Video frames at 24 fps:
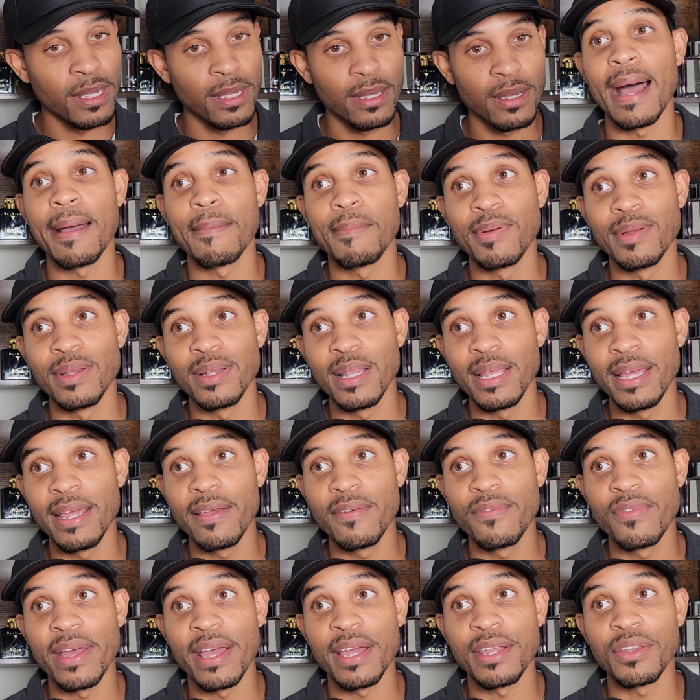I
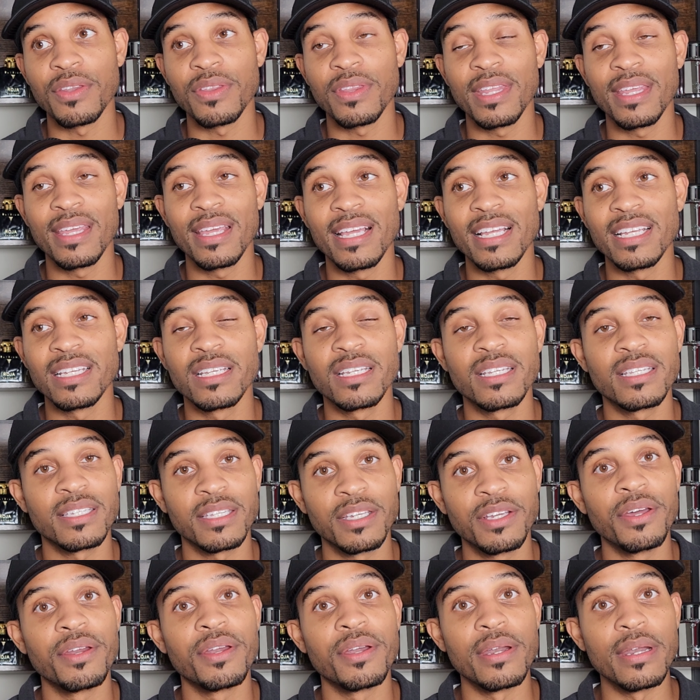believe that it's
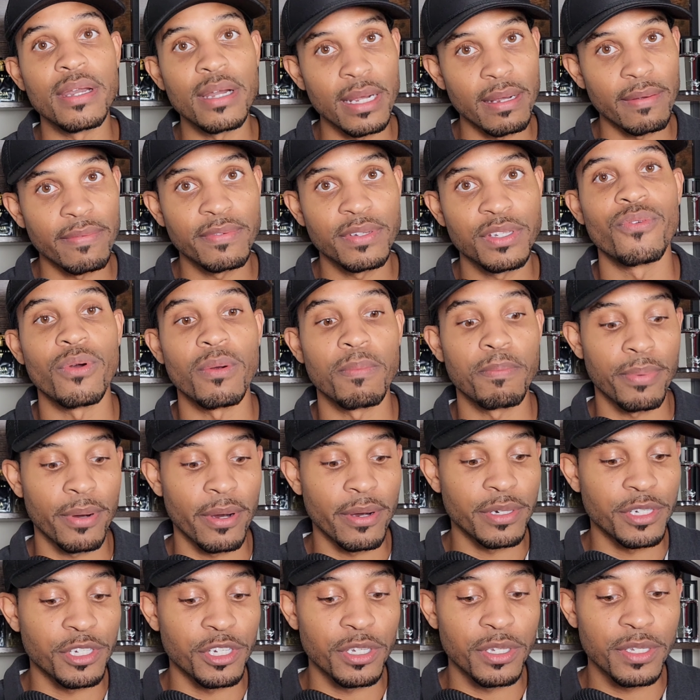good enough for
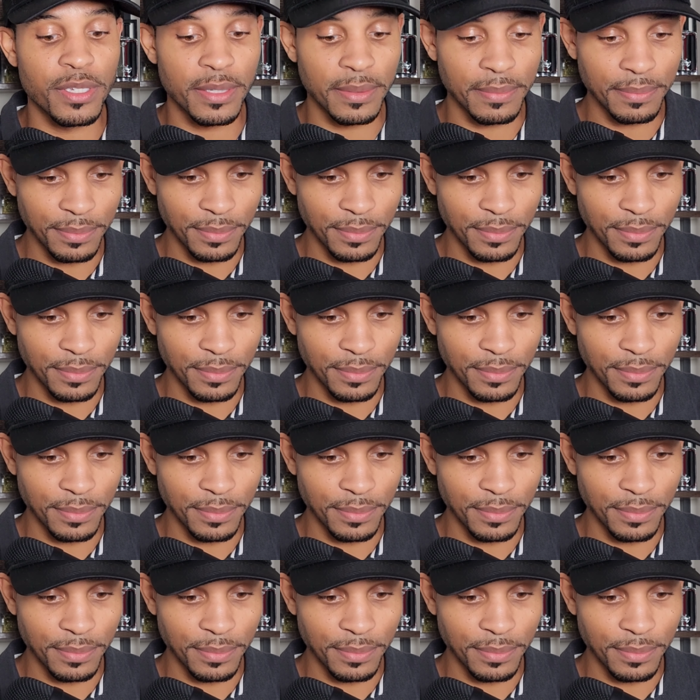purchase.